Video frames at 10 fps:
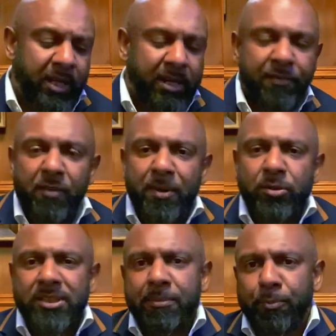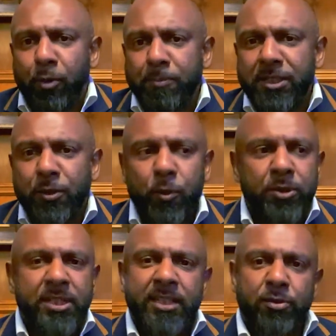now, if you've been on some of the property
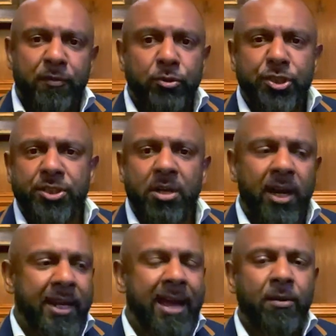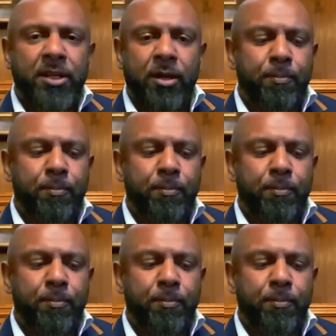courses, or if you're just starting out,